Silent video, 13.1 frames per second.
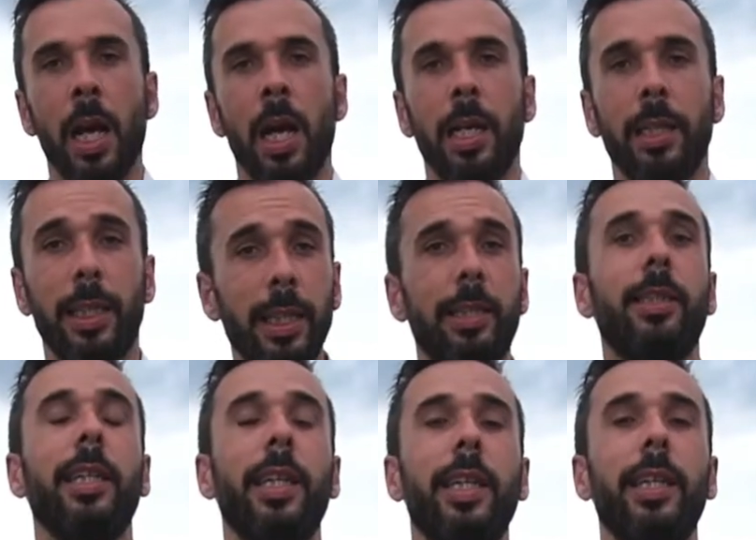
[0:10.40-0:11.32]
This
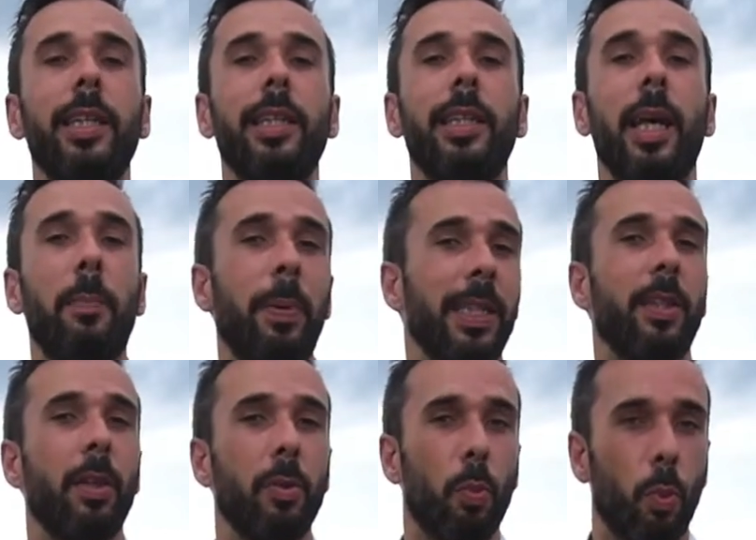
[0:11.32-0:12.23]
is
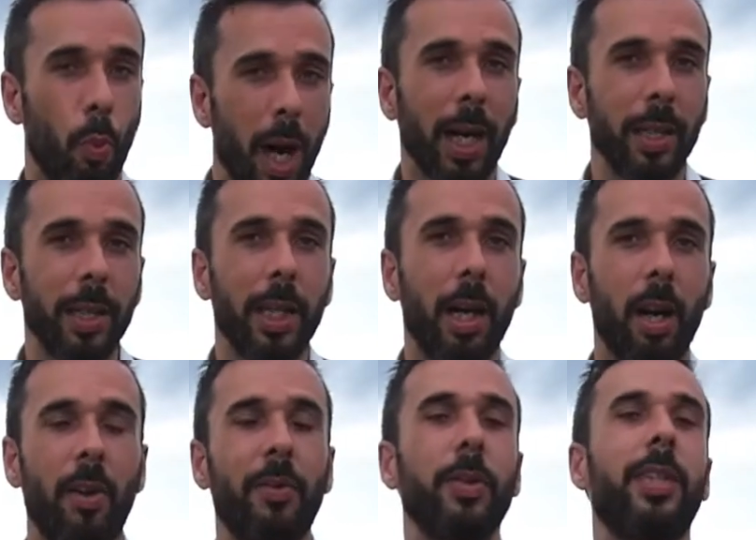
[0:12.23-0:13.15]
episode 1
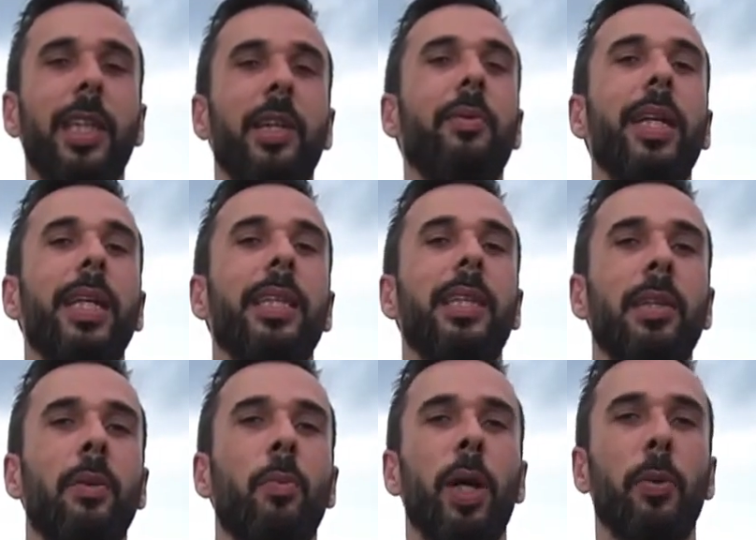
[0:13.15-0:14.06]
of a series
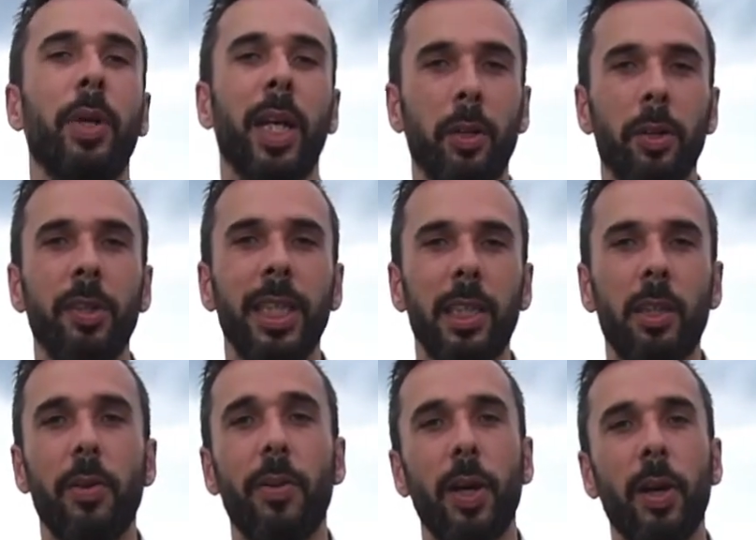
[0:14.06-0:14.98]
where we are going to
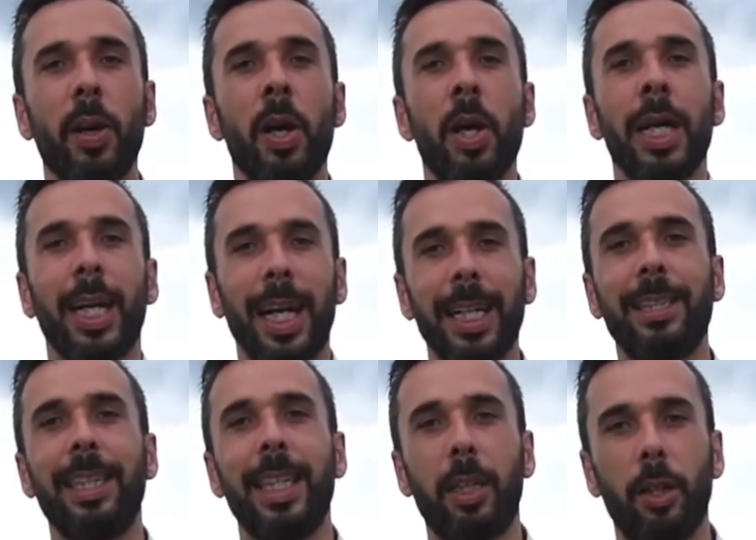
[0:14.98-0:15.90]
discover
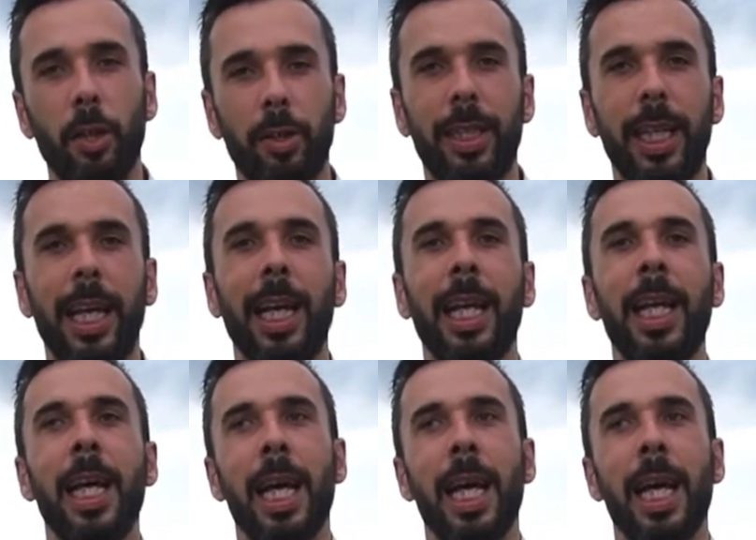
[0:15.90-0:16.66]
classic cocktail.